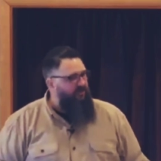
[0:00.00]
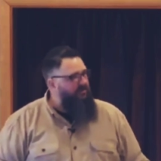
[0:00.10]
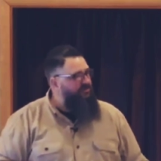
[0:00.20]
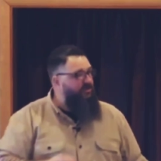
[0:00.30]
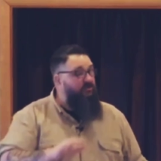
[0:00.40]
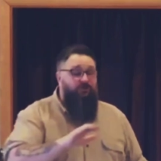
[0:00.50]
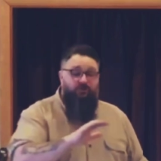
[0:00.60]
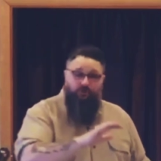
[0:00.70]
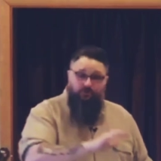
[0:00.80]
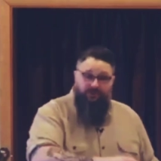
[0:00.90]
I'm not saying it
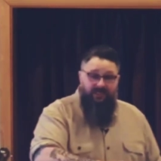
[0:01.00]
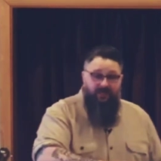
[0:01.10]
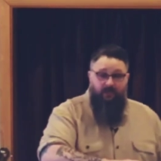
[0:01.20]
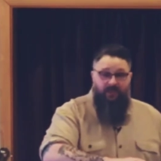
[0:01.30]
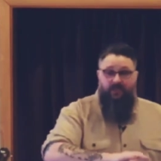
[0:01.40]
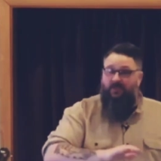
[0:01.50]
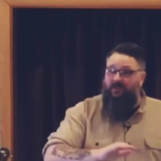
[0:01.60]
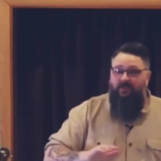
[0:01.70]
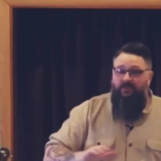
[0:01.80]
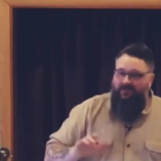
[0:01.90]
should be that way.
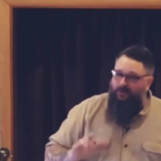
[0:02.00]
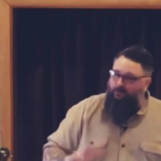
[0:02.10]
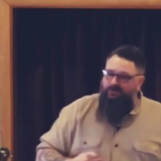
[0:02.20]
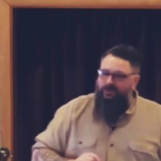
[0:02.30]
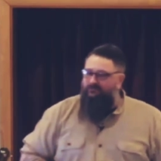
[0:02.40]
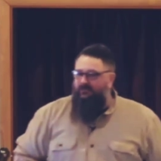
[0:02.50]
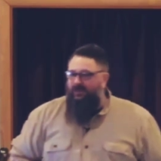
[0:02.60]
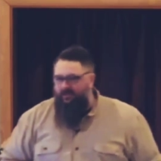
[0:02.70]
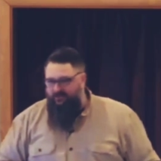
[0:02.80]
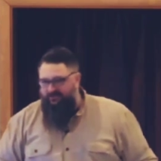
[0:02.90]
That would not
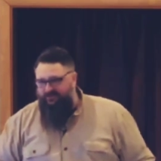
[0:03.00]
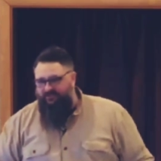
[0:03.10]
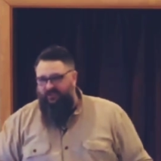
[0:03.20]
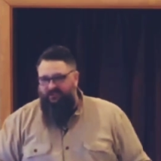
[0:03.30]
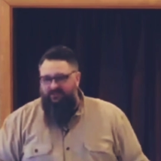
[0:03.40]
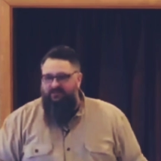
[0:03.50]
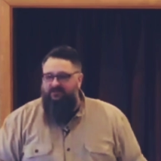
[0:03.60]
fly in our society.